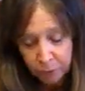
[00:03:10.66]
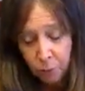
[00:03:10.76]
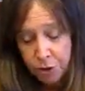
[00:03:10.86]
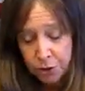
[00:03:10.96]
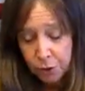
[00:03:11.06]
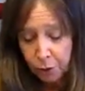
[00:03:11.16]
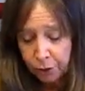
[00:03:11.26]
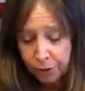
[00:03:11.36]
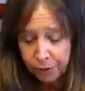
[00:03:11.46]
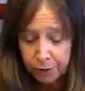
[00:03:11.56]
Which is a cool
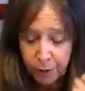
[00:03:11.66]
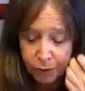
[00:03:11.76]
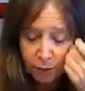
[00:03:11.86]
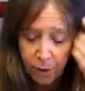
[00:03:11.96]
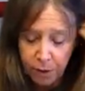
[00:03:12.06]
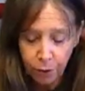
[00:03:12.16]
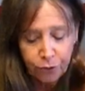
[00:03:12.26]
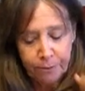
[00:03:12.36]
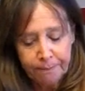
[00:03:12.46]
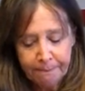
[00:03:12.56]
thing for Leo. For
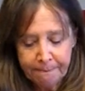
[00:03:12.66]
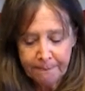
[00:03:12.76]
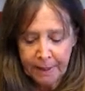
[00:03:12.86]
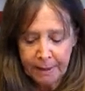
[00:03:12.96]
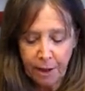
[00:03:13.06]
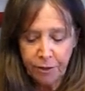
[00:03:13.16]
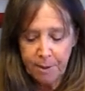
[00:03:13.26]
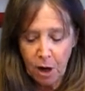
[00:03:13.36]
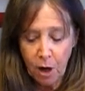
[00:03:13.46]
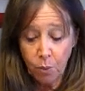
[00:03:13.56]
Virgos, nothing
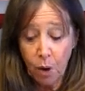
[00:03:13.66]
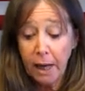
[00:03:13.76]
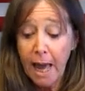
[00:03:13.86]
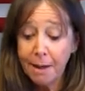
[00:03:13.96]
but hard work